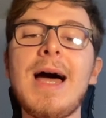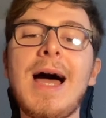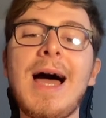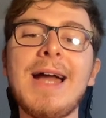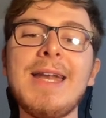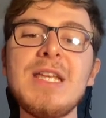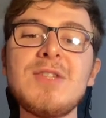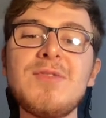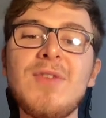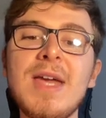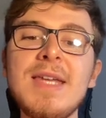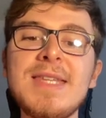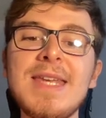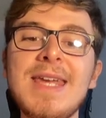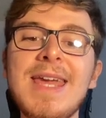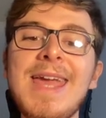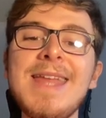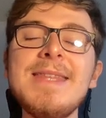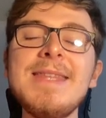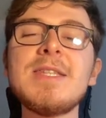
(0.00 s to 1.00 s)
and he's
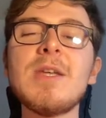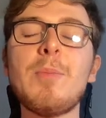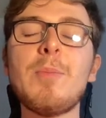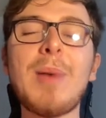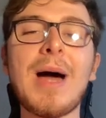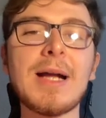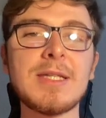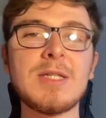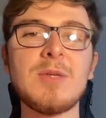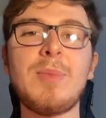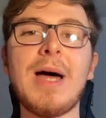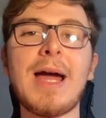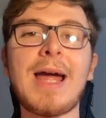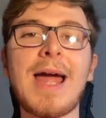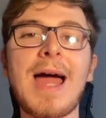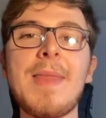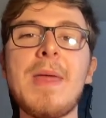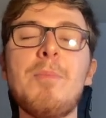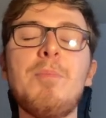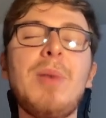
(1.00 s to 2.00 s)
facing Inter back-to-back
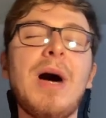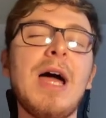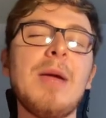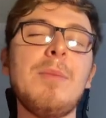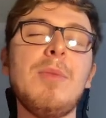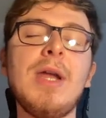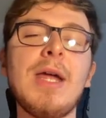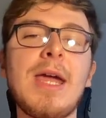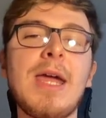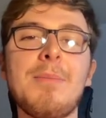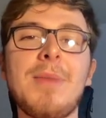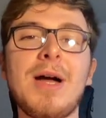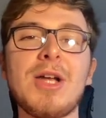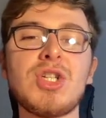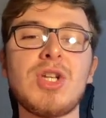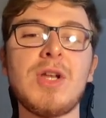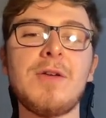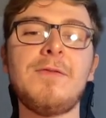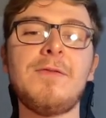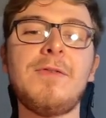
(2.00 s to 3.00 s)
and then Bayern Munich in
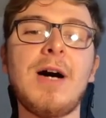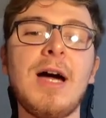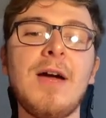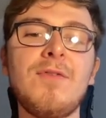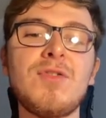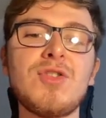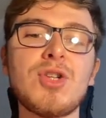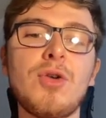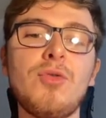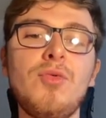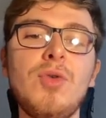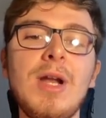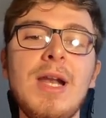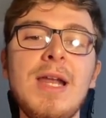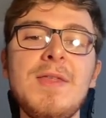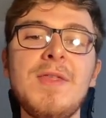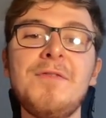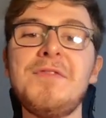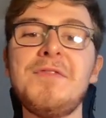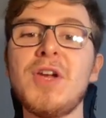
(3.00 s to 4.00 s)
match day 5. So
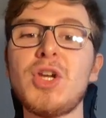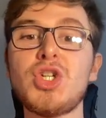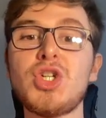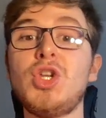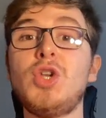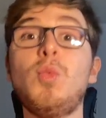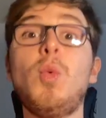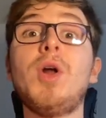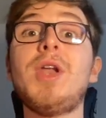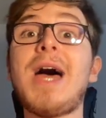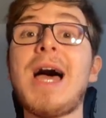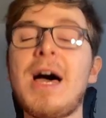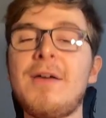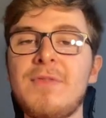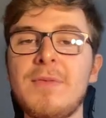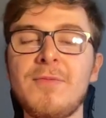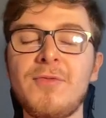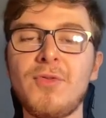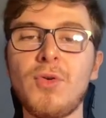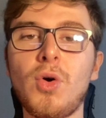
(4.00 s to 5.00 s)
really, the fixture you'd want to
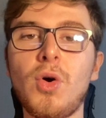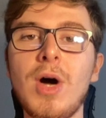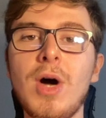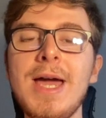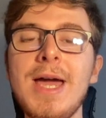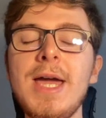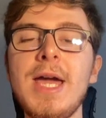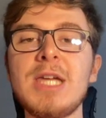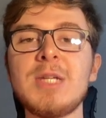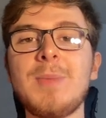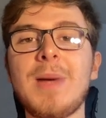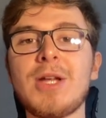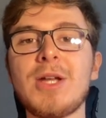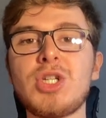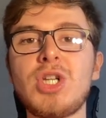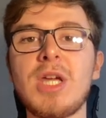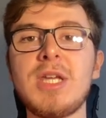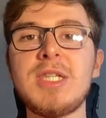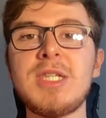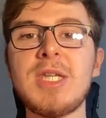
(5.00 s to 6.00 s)
have him for is
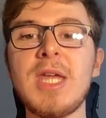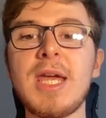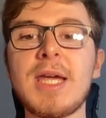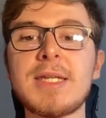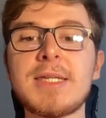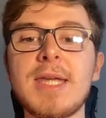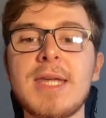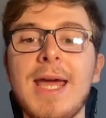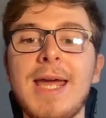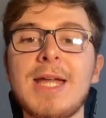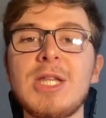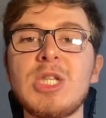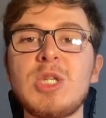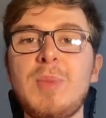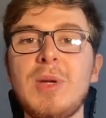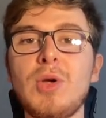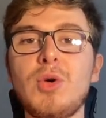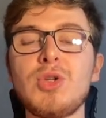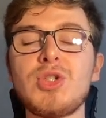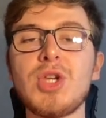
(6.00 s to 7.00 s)
match day 6 against
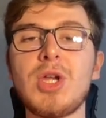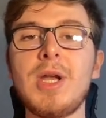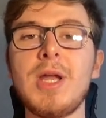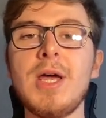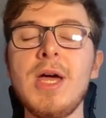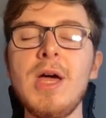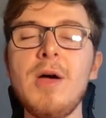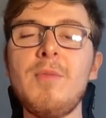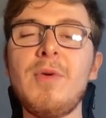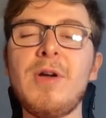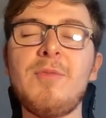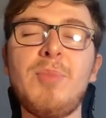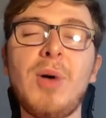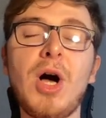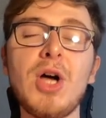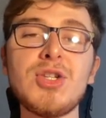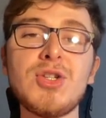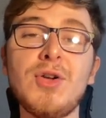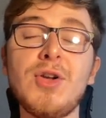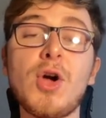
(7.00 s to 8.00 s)
Pilsen. But if
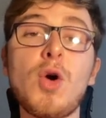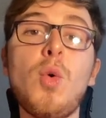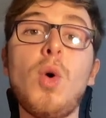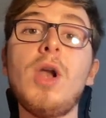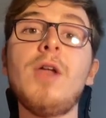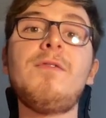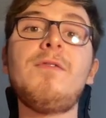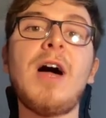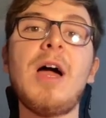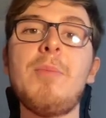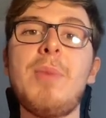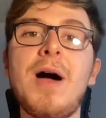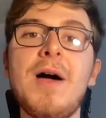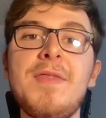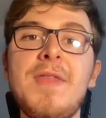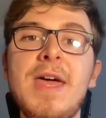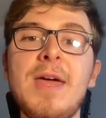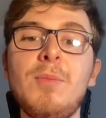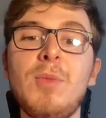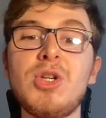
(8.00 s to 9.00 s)
Barcelona qualify by
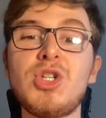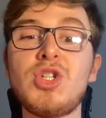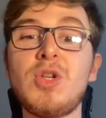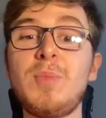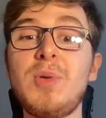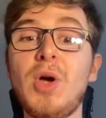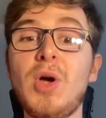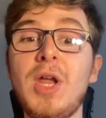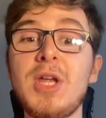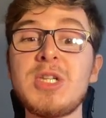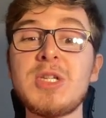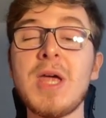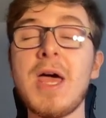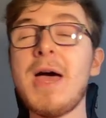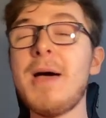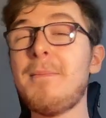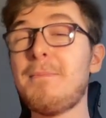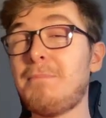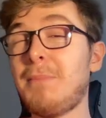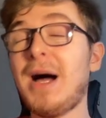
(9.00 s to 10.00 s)
then, which to be honest,
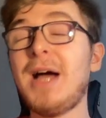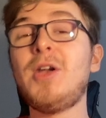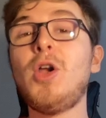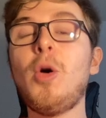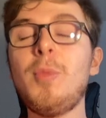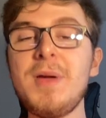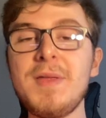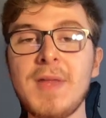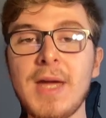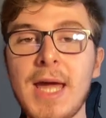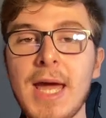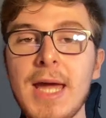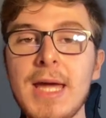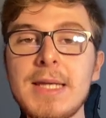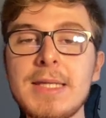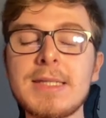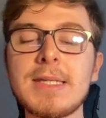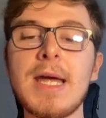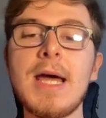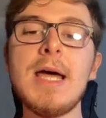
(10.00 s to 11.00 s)
might not be the
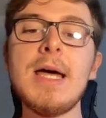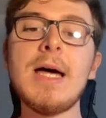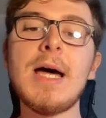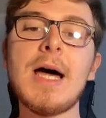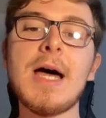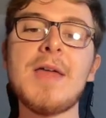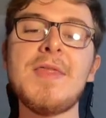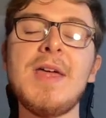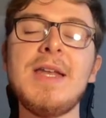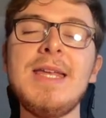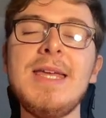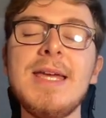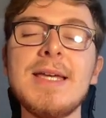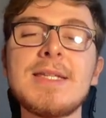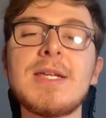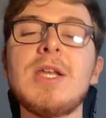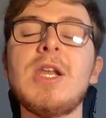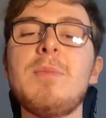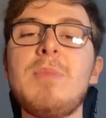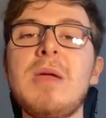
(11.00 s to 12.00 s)
case, then he
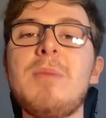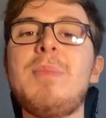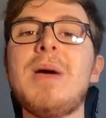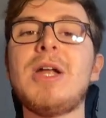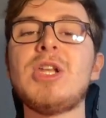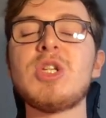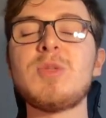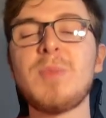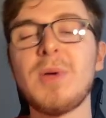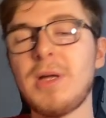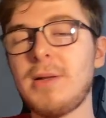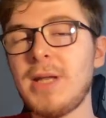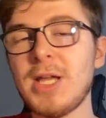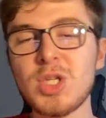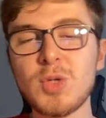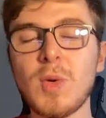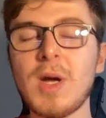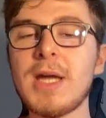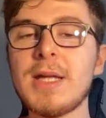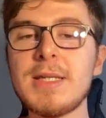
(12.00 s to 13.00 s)
is going to be benched. But
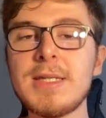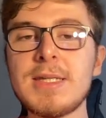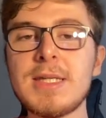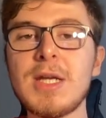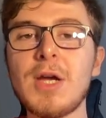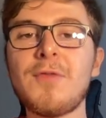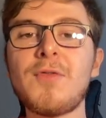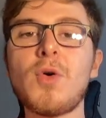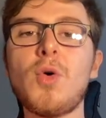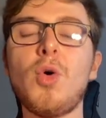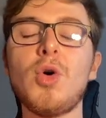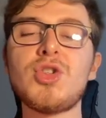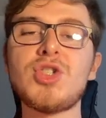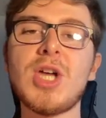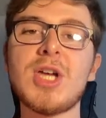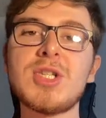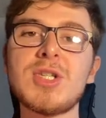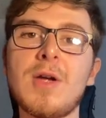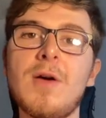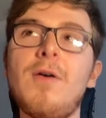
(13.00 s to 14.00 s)
let's wait and see, of course.
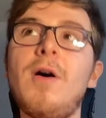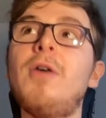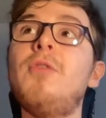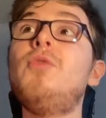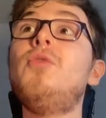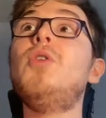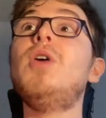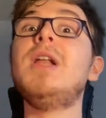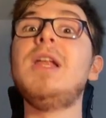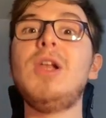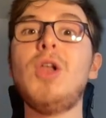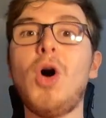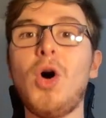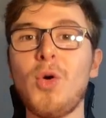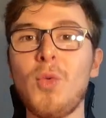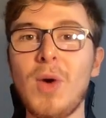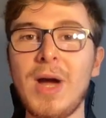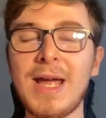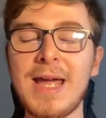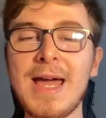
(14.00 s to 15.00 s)
That's a really
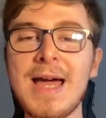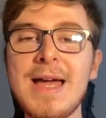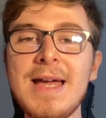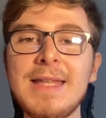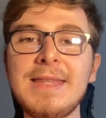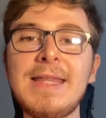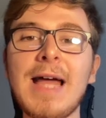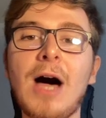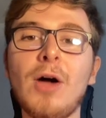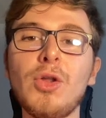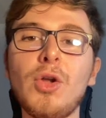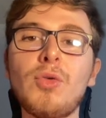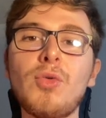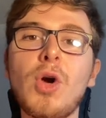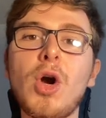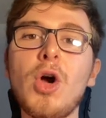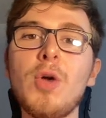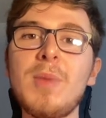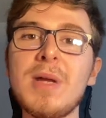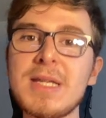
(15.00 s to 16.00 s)
long way down the
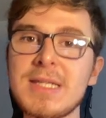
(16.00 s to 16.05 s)
road. But